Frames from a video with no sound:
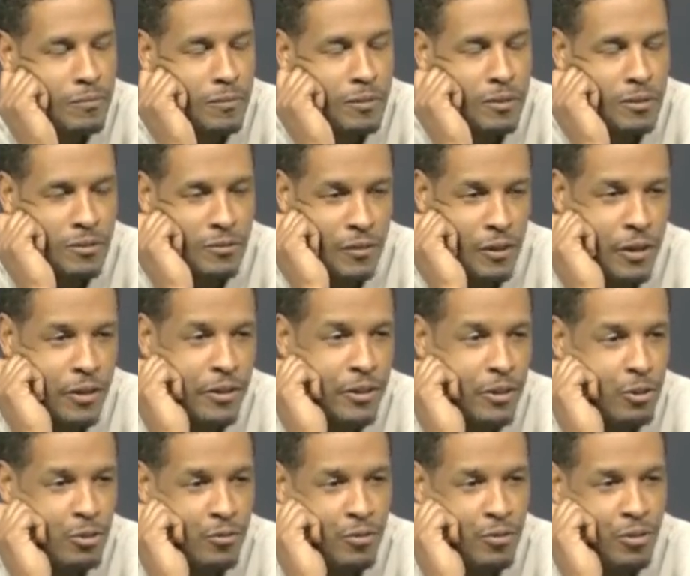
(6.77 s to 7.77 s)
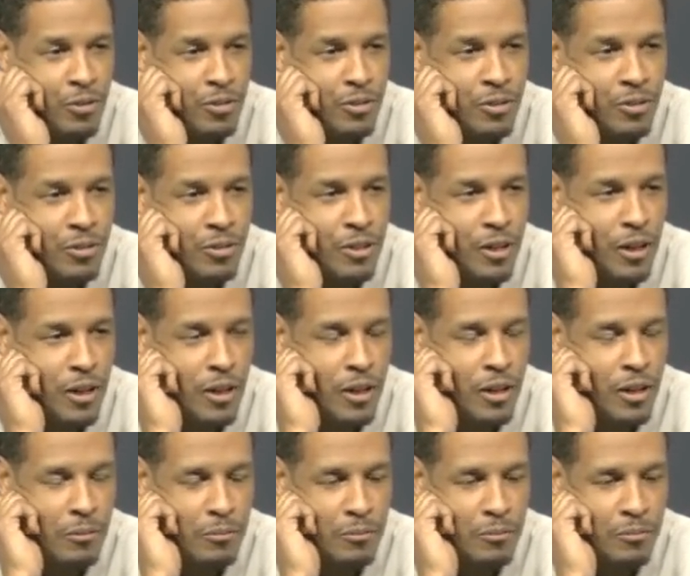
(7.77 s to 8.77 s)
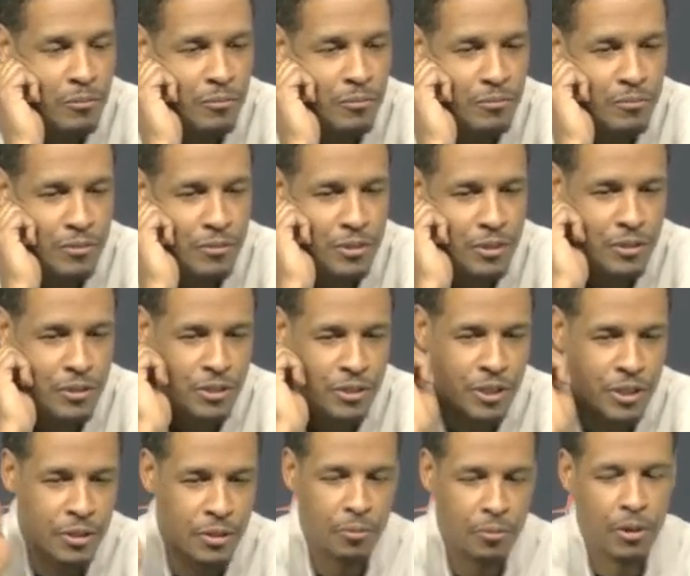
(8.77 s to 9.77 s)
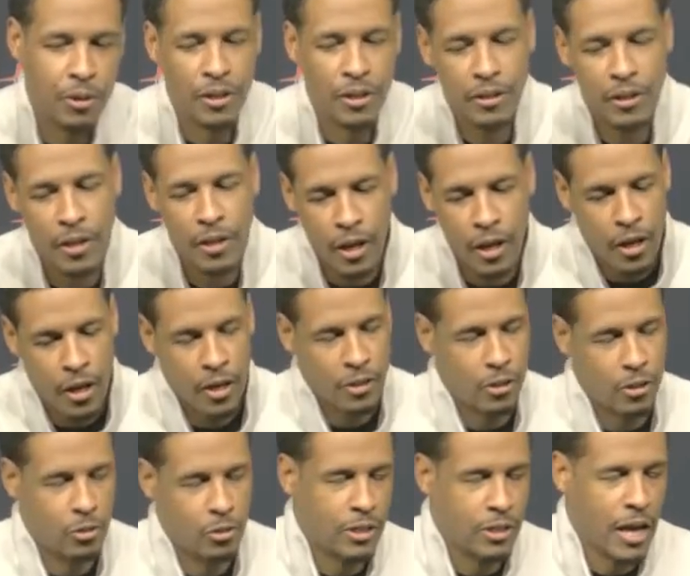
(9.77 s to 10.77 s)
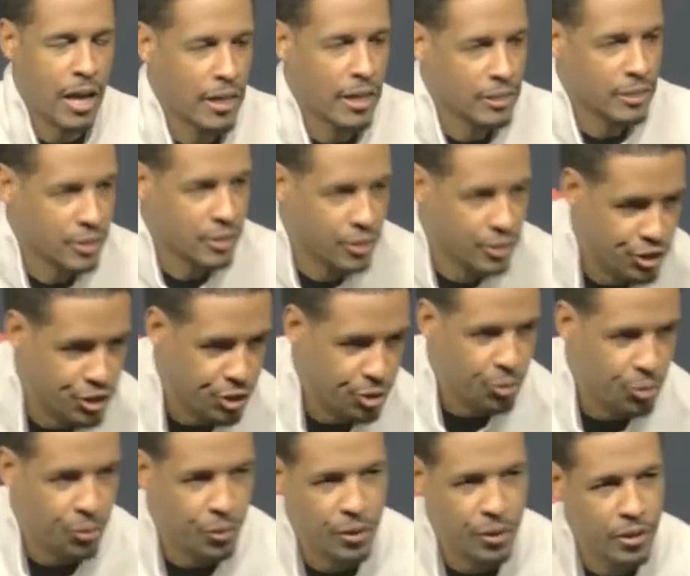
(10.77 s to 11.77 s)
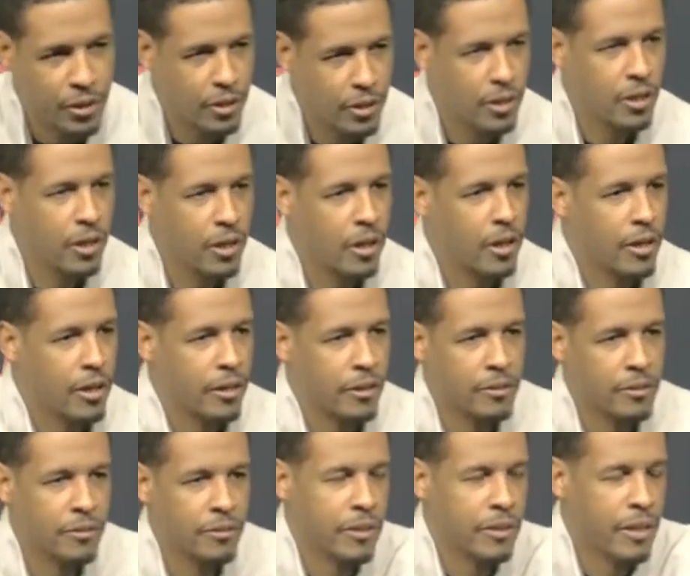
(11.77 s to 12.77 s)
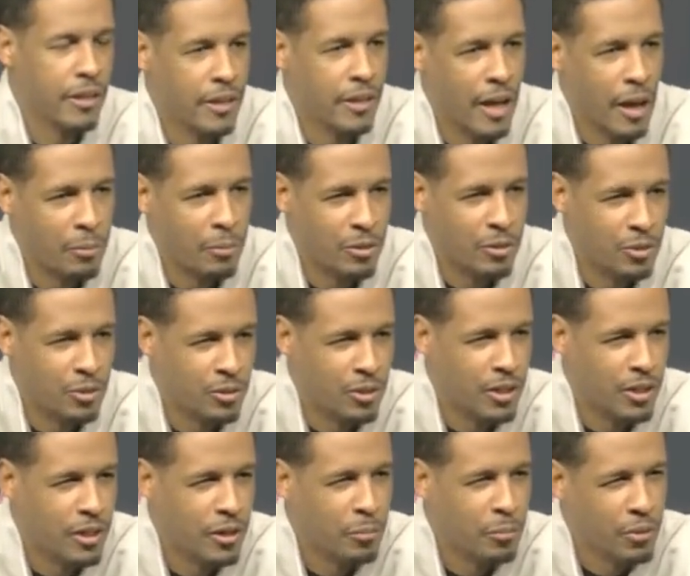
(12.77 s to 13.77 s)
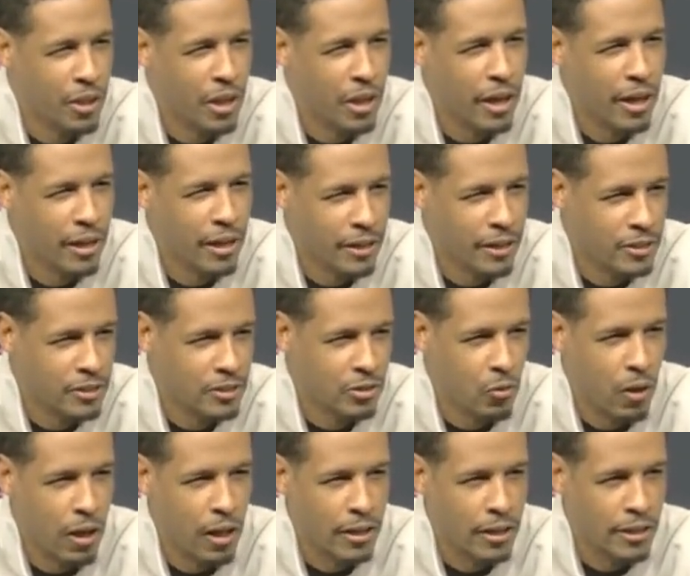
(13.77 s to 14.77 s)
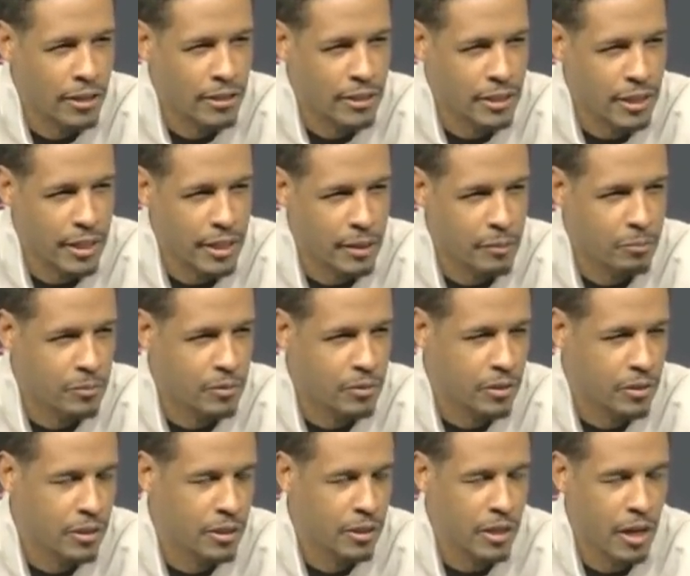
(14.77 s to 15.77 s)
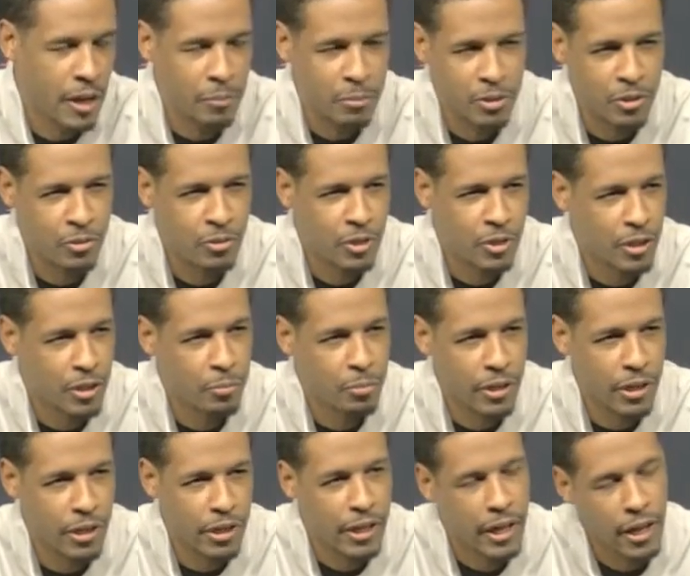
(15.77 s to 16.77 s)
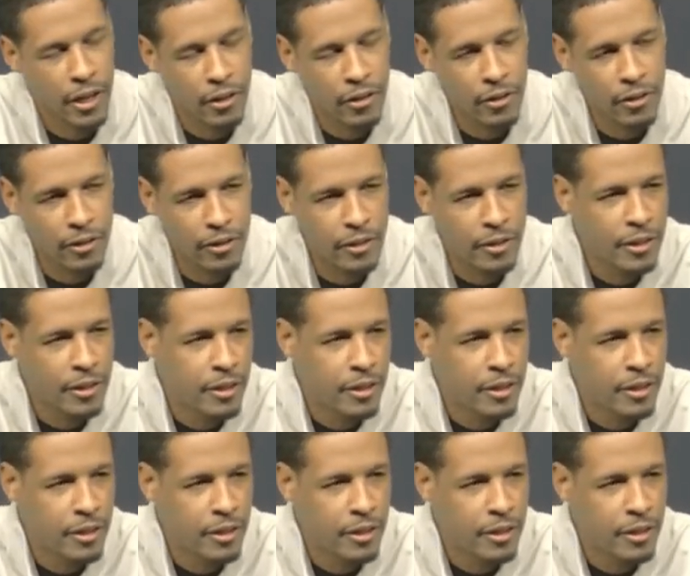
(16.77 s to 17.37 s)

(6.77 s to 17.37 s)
It's very useful to see what those guys can do, get an opportunity to play against quality teams, get an opportunity to play together,